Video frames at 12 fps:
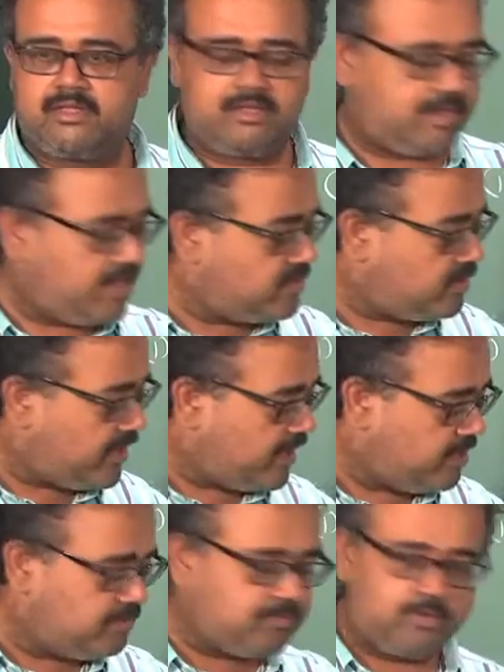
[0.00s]
right. So I
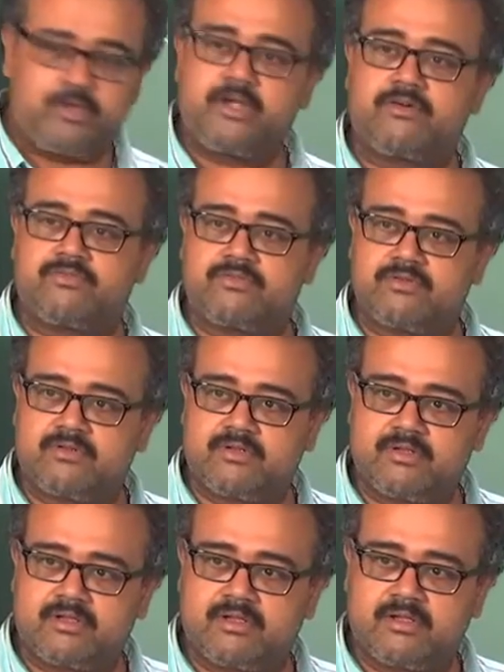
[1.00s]
can prune it off.
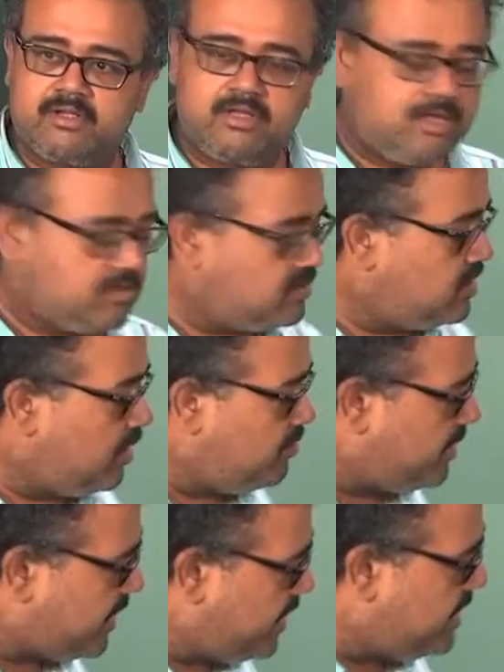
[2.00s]
So now
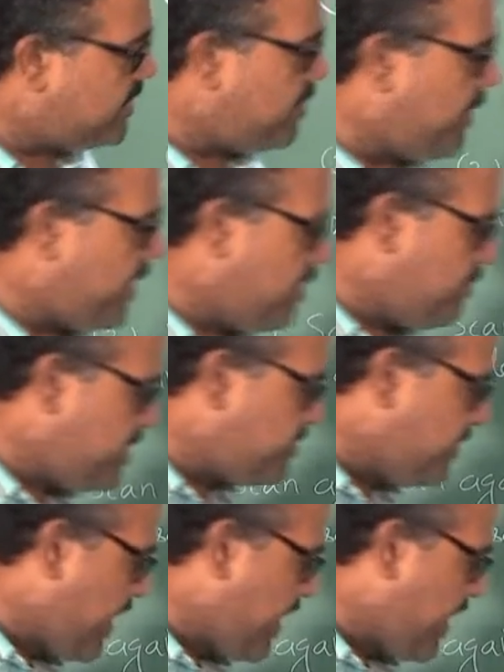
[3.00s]
my conditional pattern base will